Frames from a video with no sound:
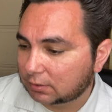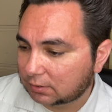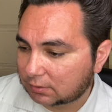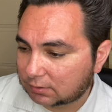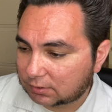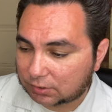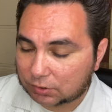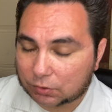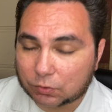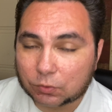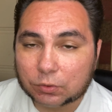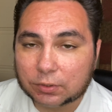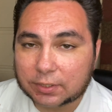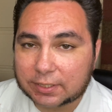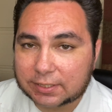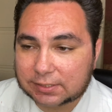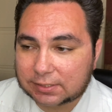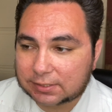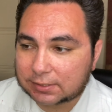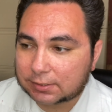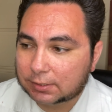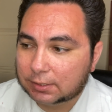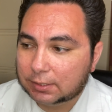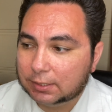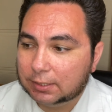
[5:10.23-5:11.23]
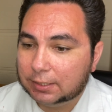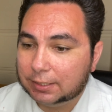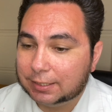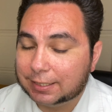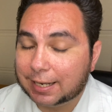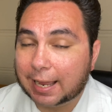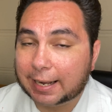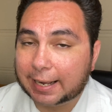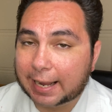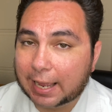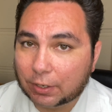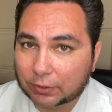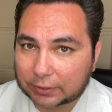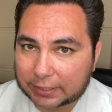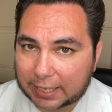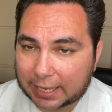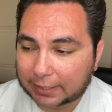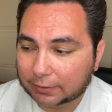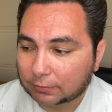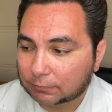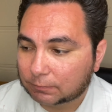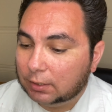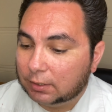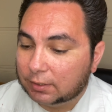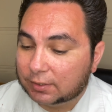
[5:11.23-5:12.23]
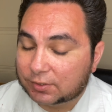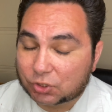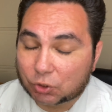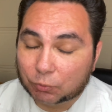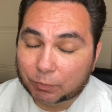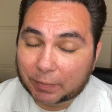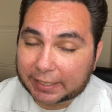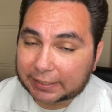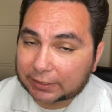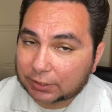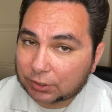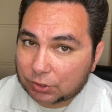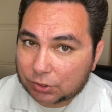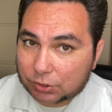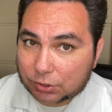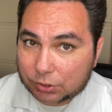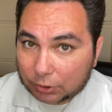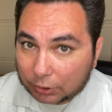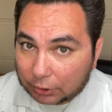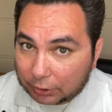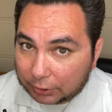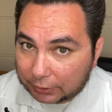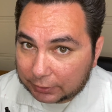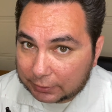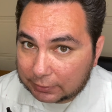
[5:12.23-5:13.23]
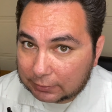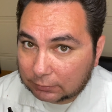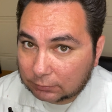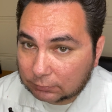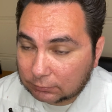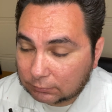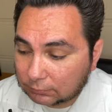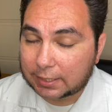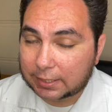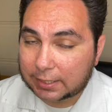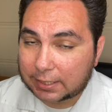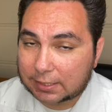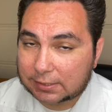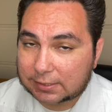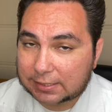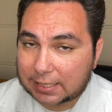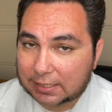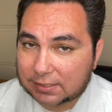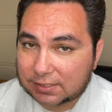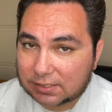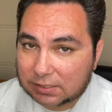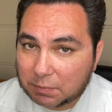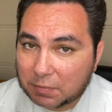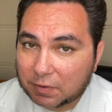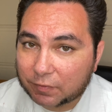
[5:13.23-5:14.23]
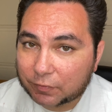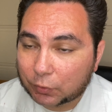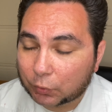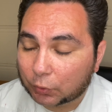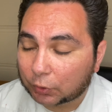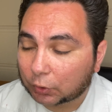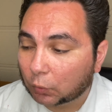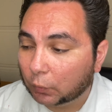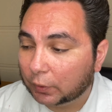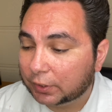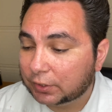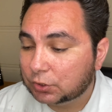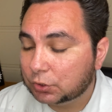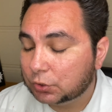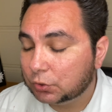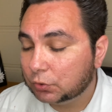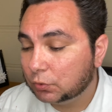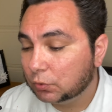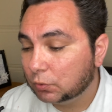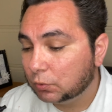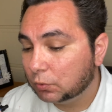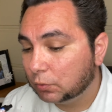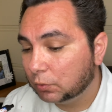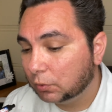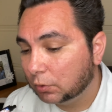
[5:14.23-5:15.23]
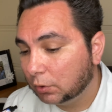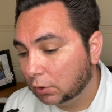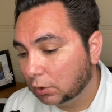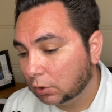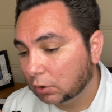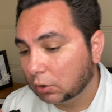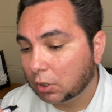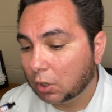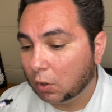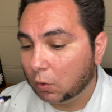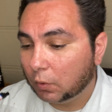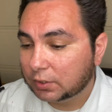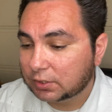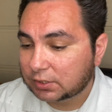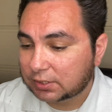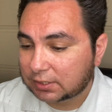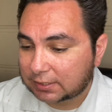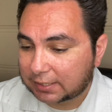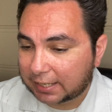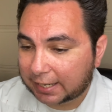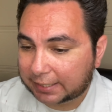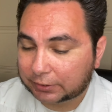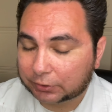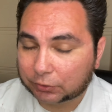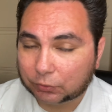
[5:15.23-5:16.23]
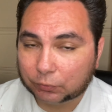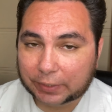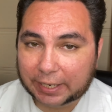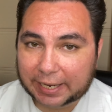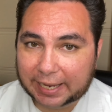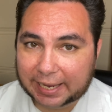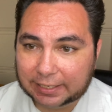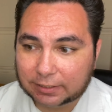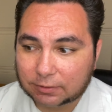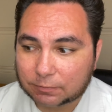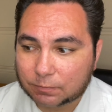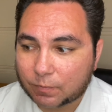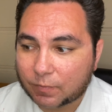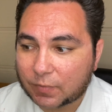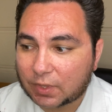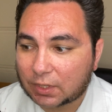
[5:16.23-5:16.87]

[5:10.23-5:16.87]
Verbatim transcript: School is not out yet. And so my concern is that some of you are going to go into ninth grade